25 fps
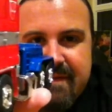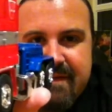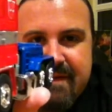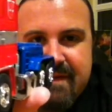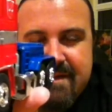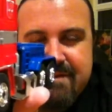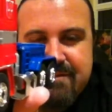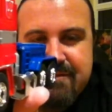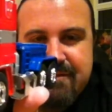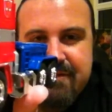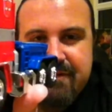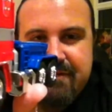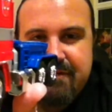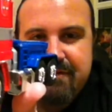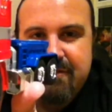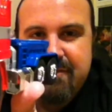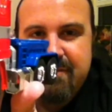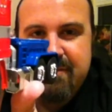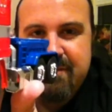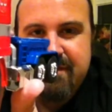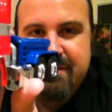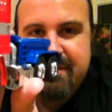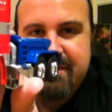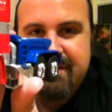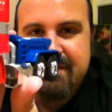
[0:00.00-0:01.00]
That's what I grew
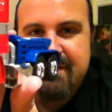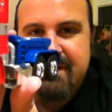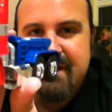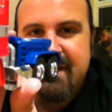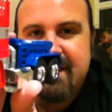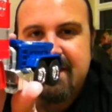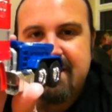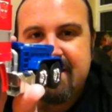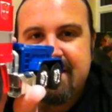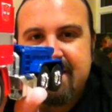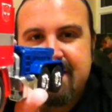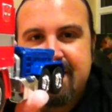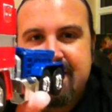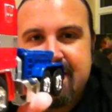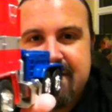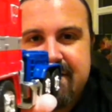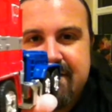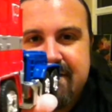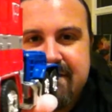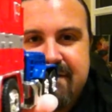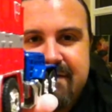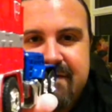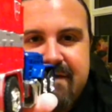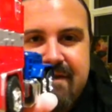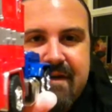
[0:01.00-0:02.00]
up with and
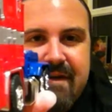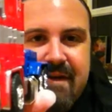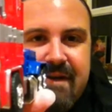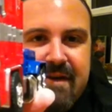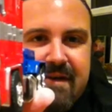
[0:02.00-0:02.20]
love.